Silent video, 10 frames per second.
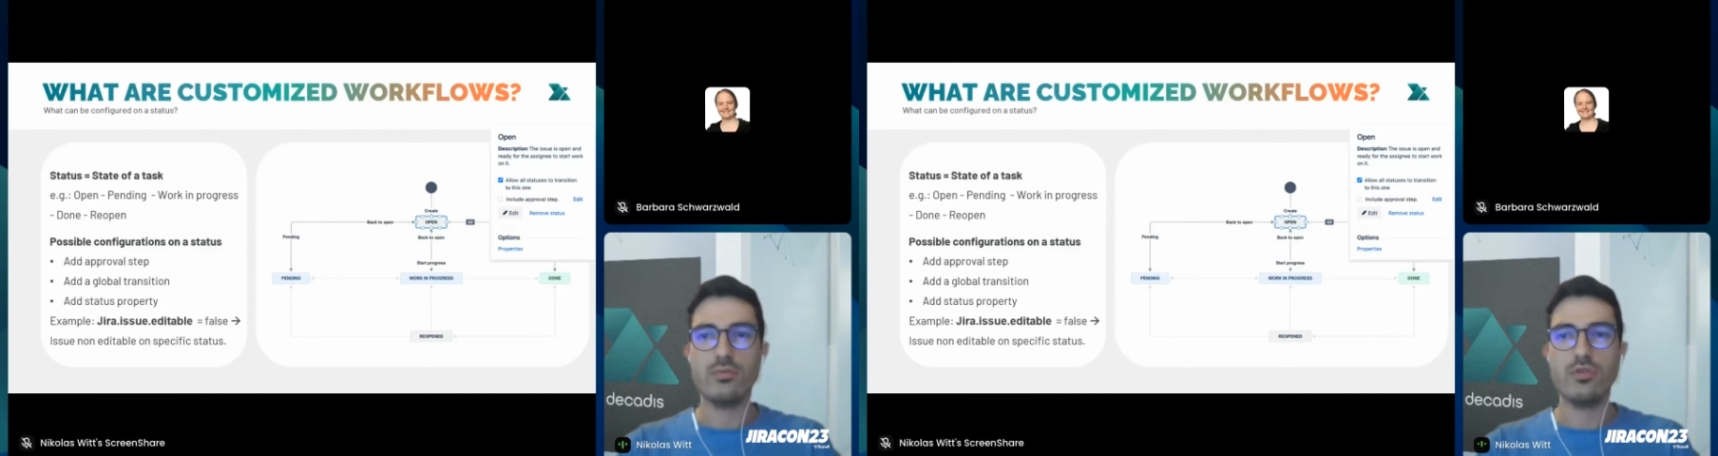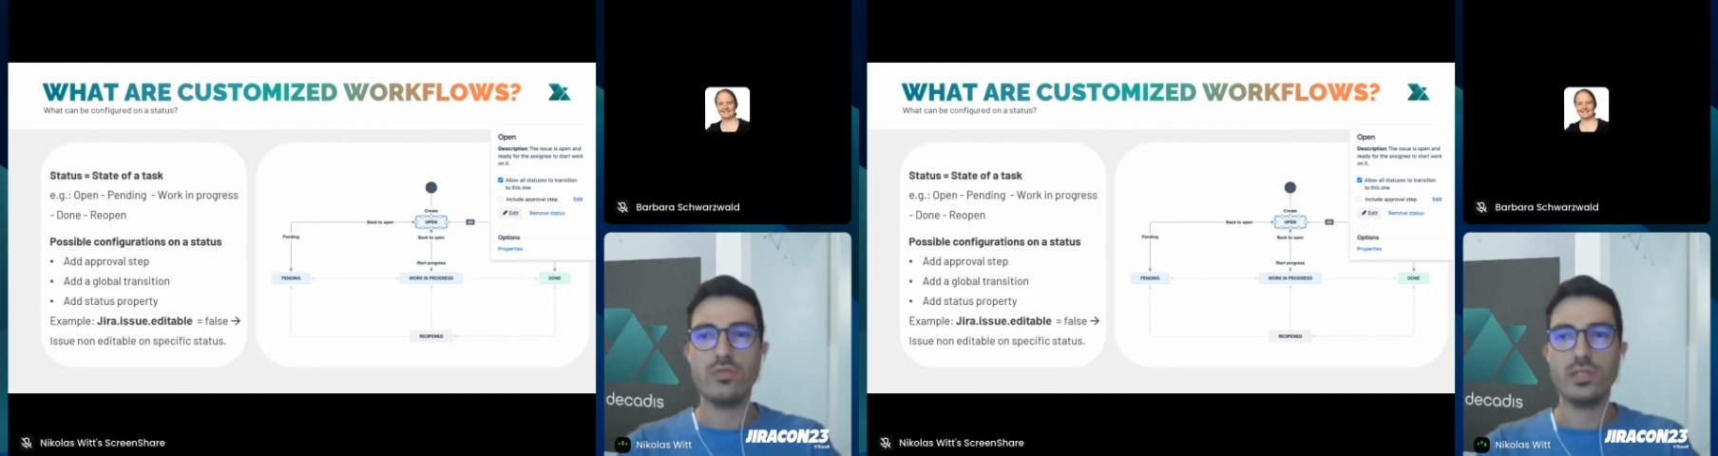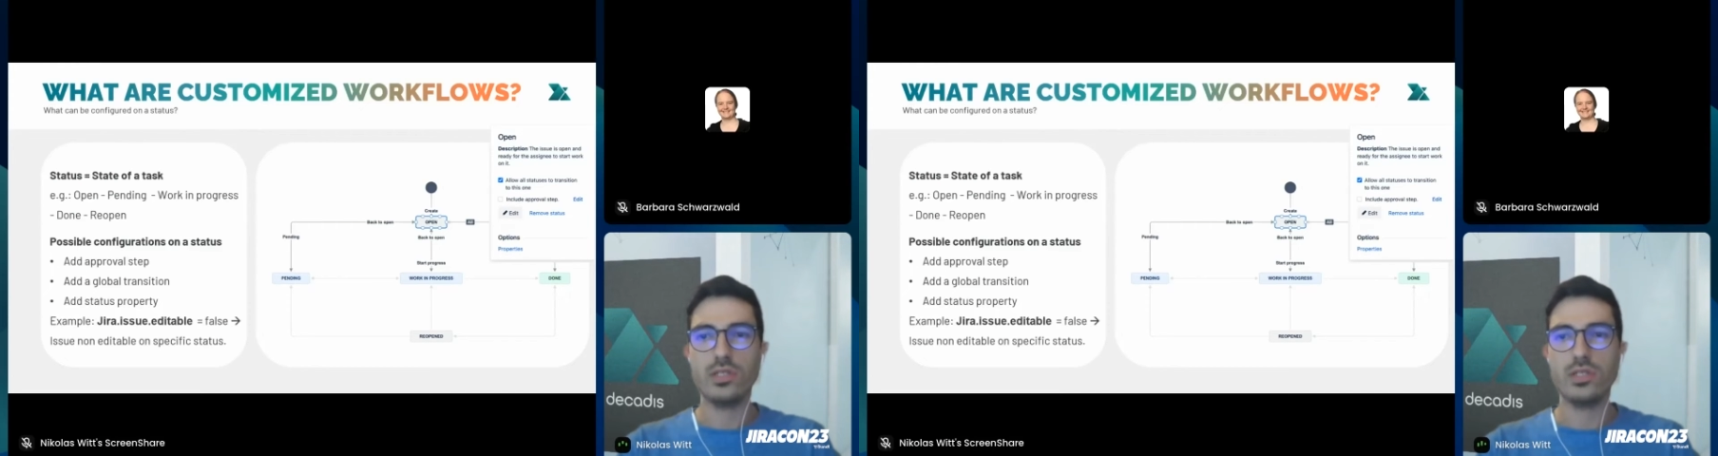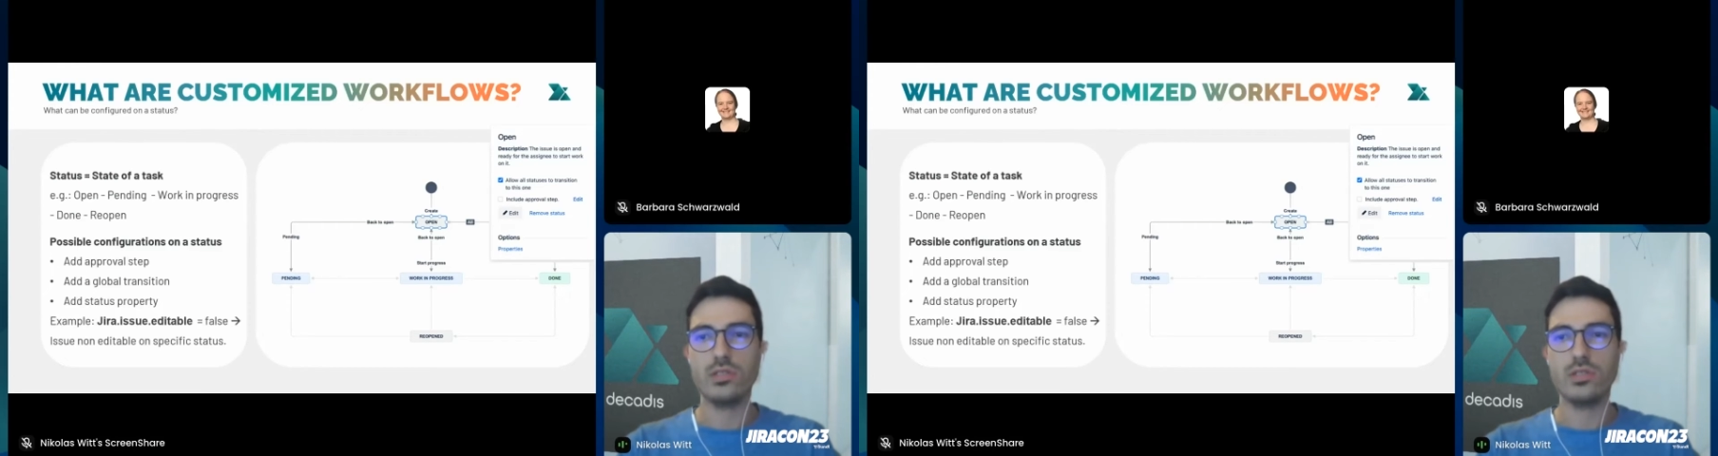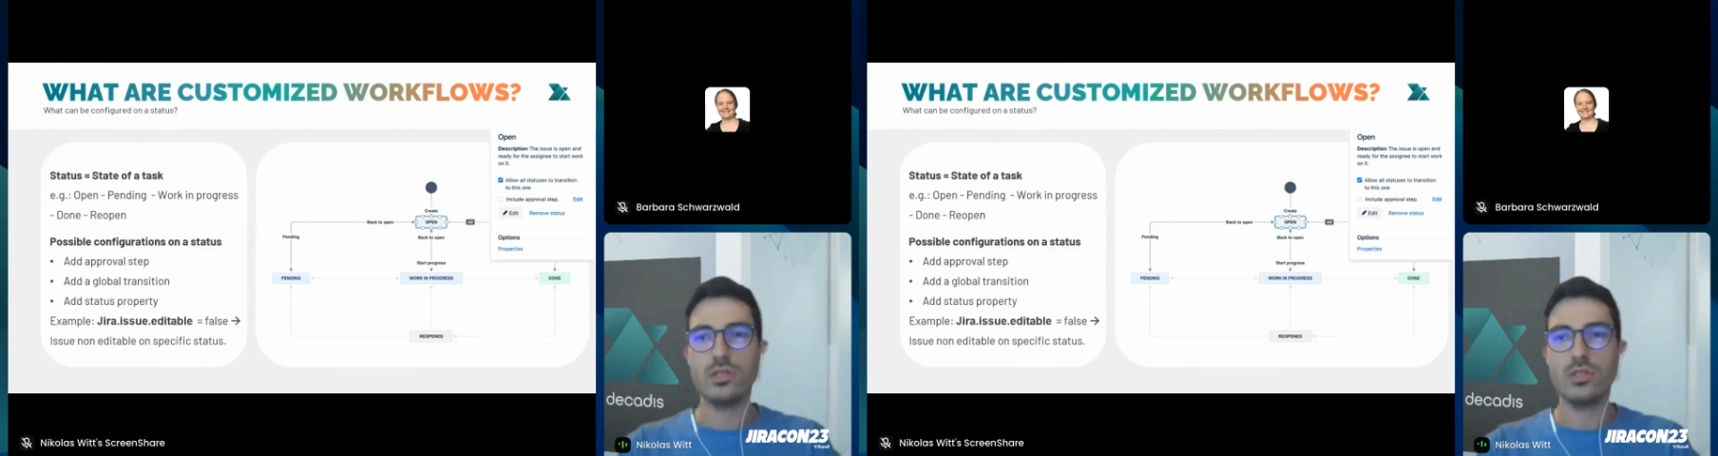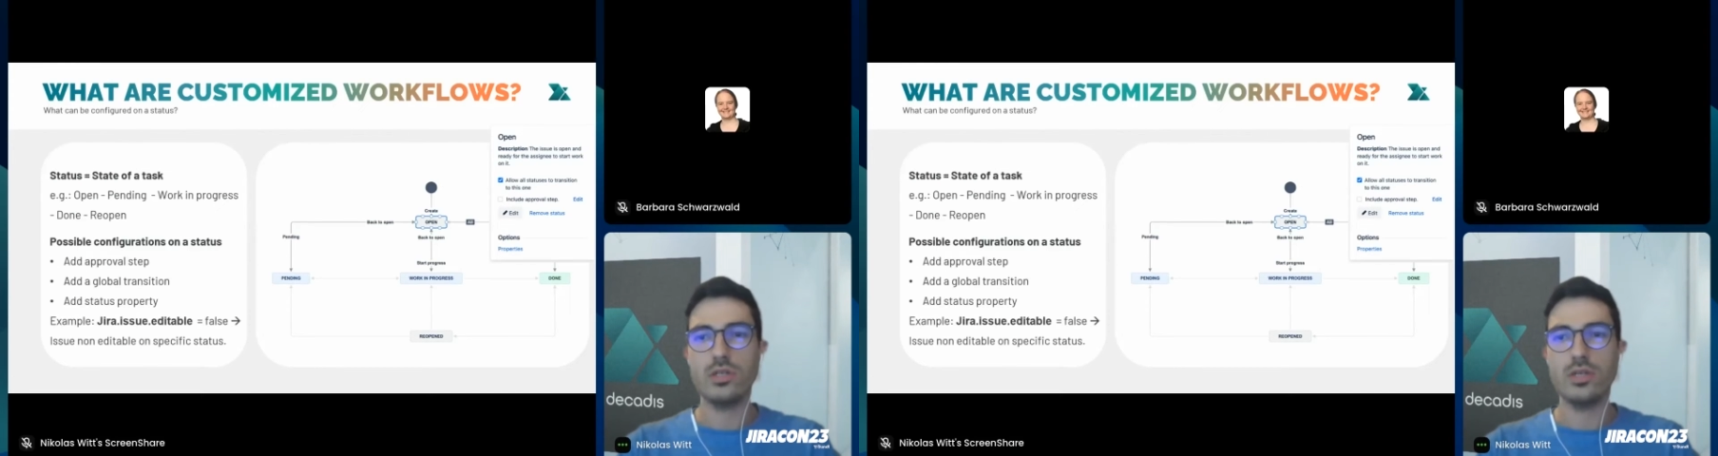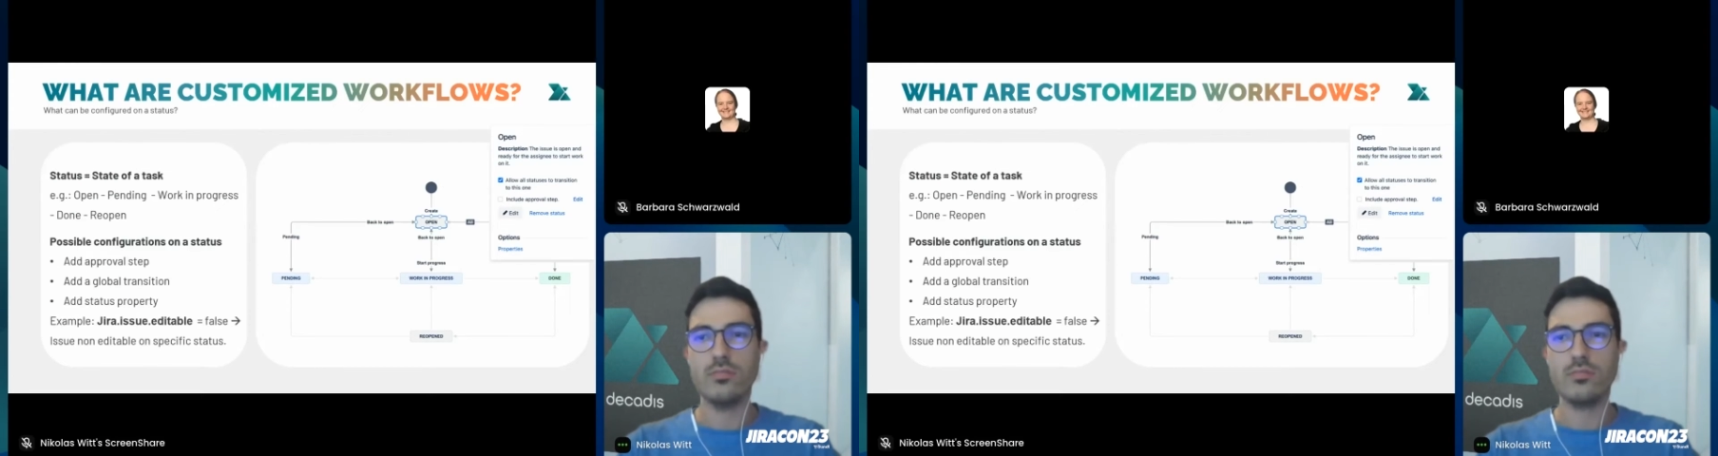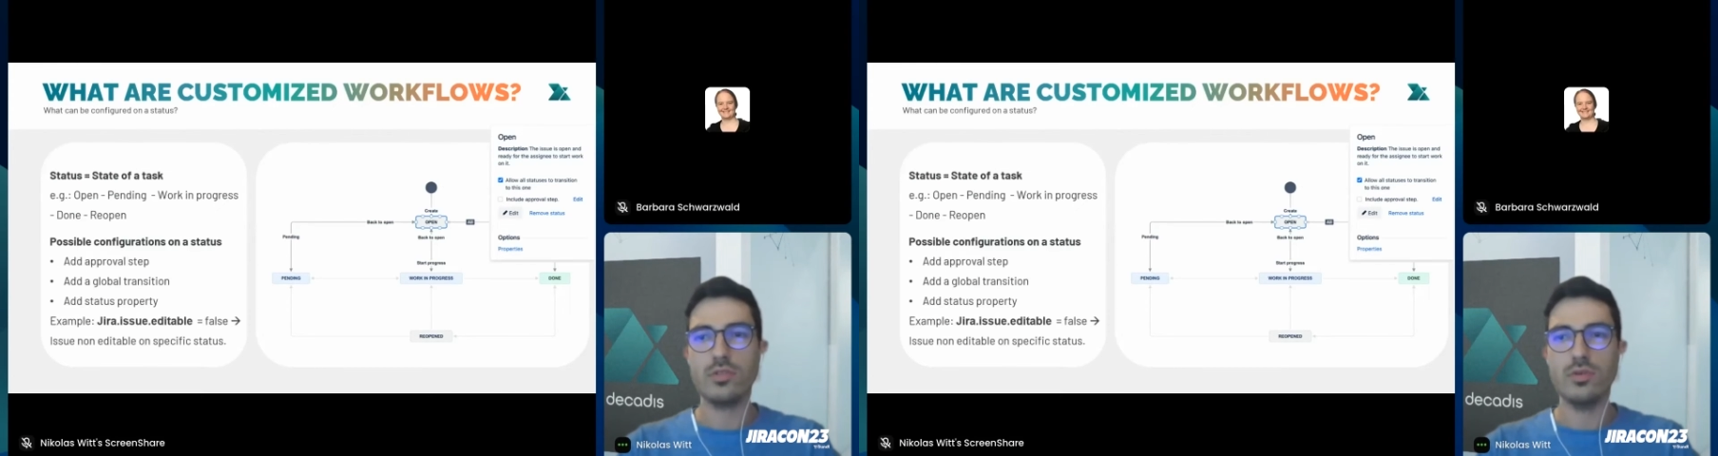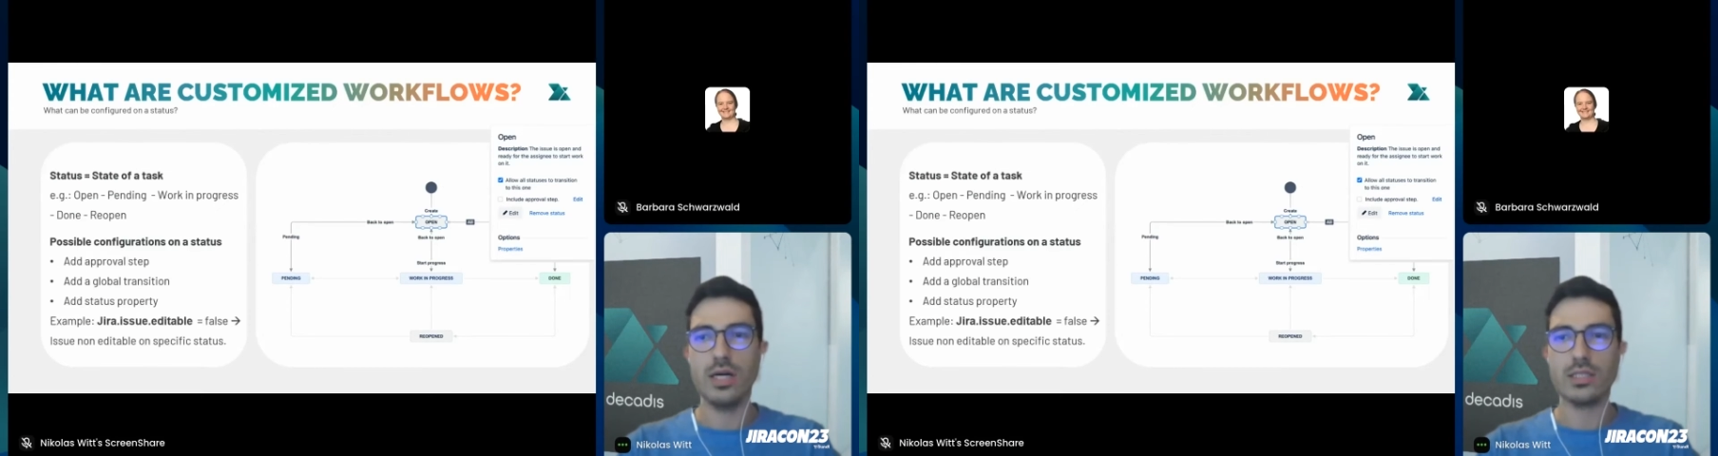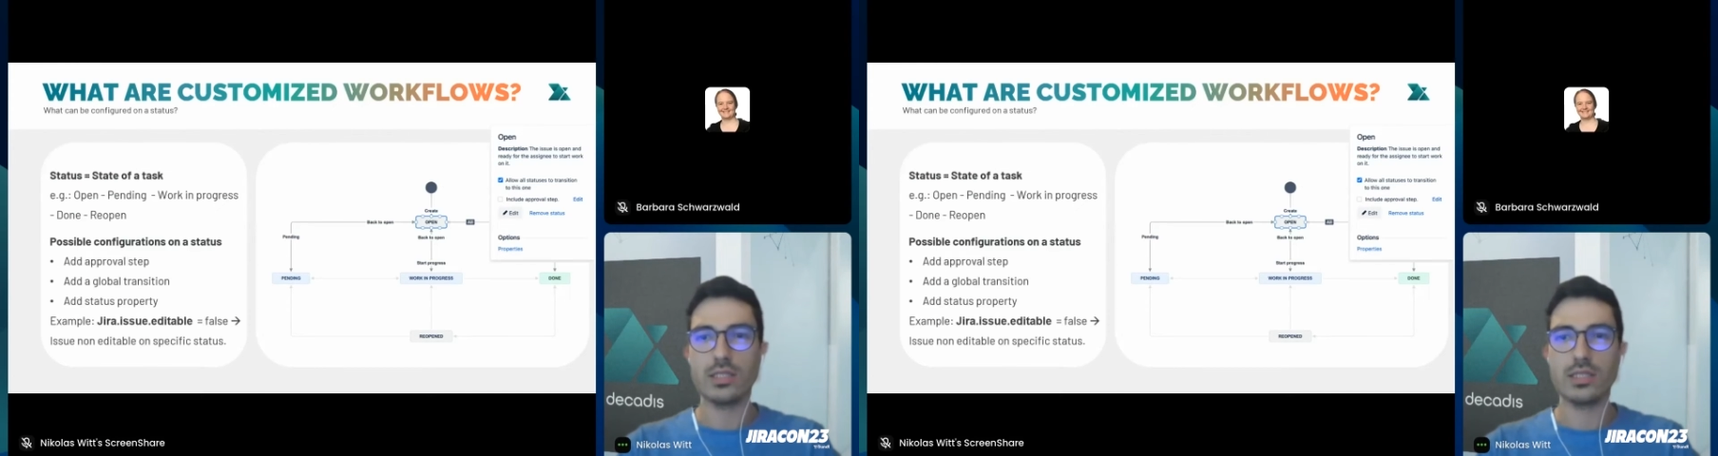approvals,
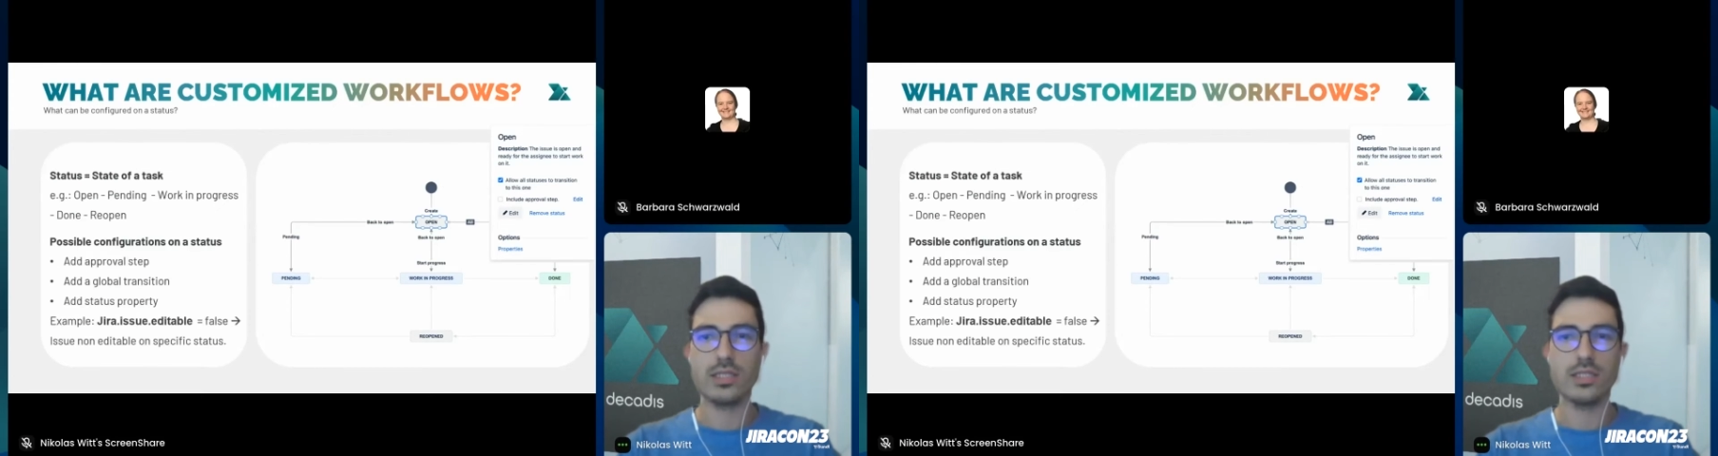to ask